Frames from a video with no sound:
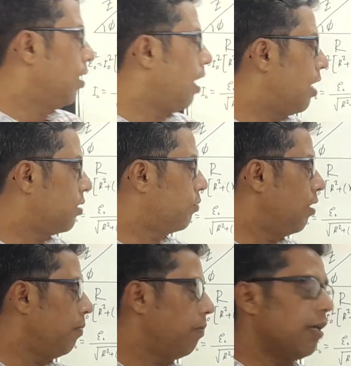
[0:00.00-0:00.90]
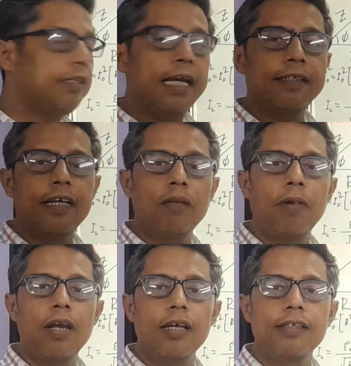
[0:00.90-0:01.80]
R square plus XL
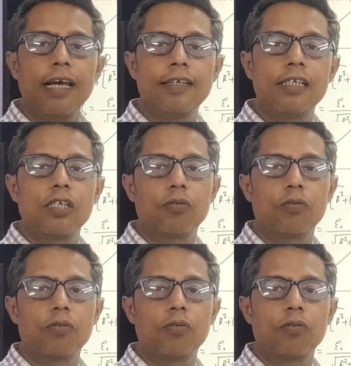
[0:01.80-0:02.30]
minus XC